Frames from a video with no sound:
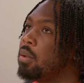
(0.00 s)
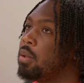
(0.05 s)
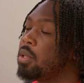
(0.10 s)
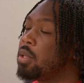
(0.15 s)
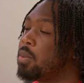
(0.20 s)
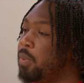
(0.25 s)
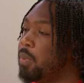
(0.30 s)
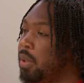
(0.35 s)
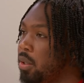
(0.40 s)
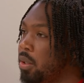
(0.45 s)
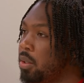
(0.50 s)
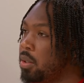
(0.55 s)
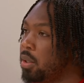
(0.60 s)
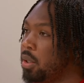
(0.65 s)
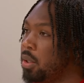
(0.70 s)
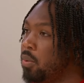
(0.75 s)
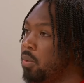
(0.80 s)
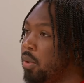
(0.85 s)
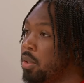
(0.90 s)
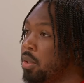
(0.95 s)

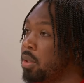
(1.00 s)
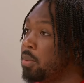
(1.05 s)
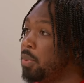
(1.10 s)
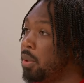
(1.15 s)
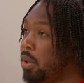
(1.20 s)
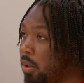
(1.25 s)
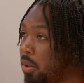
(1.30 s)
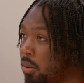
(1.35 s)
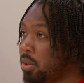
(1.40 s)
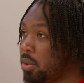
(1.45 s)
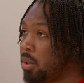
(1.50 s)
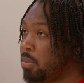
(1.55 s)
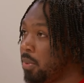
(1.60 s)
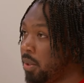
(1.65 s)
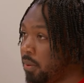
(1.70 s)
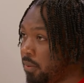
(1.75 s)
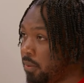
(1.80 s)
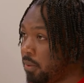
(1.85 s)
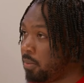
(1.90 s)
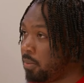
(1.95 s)
Spiritually, what it's supposed to
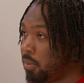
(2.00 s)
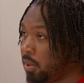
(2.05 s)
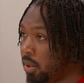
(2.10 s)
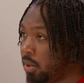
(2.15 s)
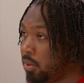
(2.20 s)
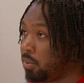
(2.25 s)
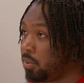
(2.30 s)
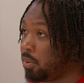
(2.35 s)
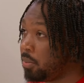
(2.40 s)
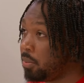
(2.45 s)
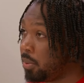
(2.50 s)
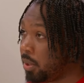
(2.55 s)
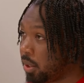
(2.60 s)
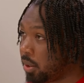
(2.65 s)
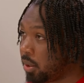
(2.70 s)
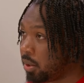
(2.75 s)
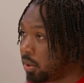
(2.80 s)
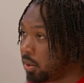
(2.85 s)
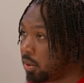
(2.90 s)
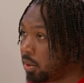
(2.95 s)
be for me will be.
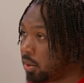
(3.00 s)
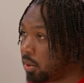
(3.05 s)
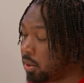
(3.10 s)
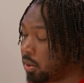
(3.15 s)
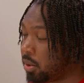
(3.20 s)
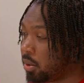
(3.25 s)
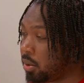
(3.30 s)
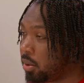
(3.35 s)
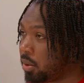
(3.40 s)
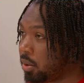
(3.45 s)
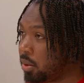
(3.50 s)
Yeah.